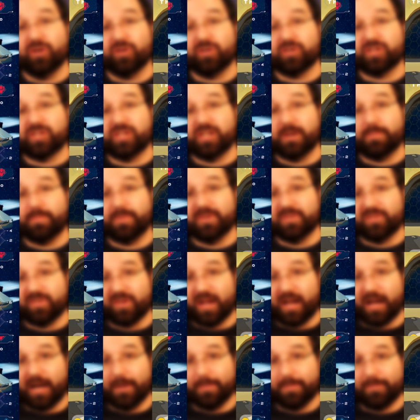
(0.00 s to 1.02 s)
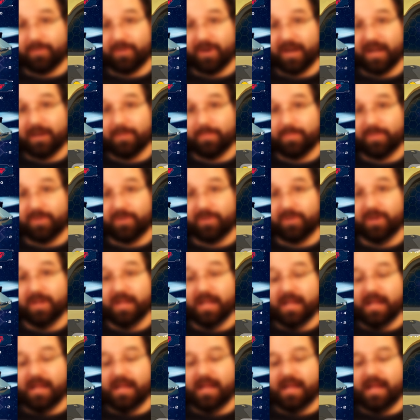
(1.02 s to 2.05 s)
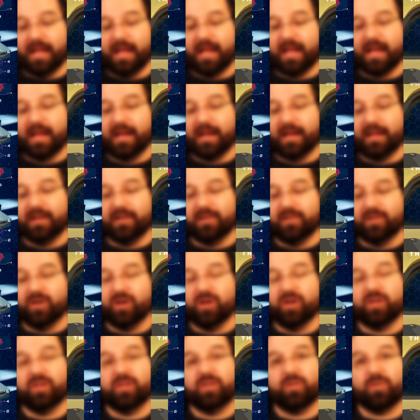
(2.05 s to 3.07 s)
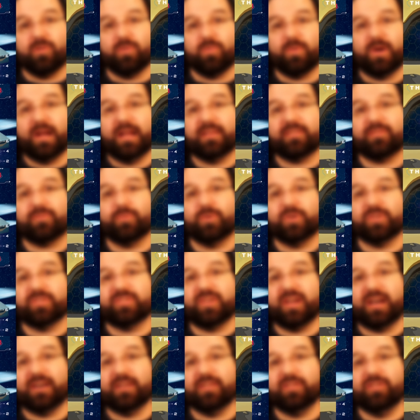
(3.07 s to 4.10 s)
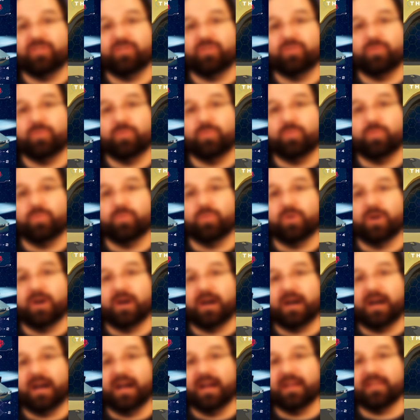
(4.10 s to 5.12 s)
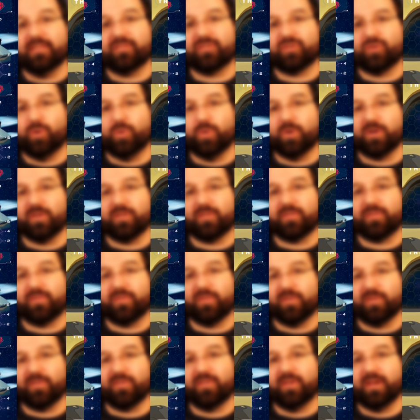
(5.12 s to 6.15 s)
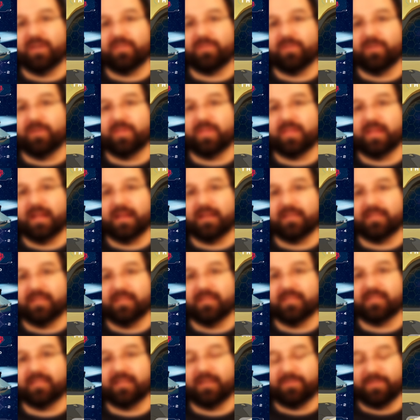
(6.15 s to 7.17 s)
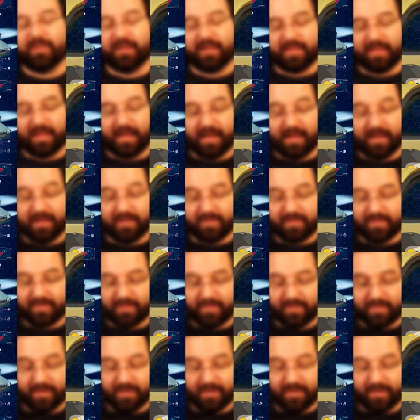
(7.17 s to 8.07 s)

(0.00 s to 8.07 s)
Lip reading: ship is upgradable, and your race will tell you scores for different things and stuff like that. It's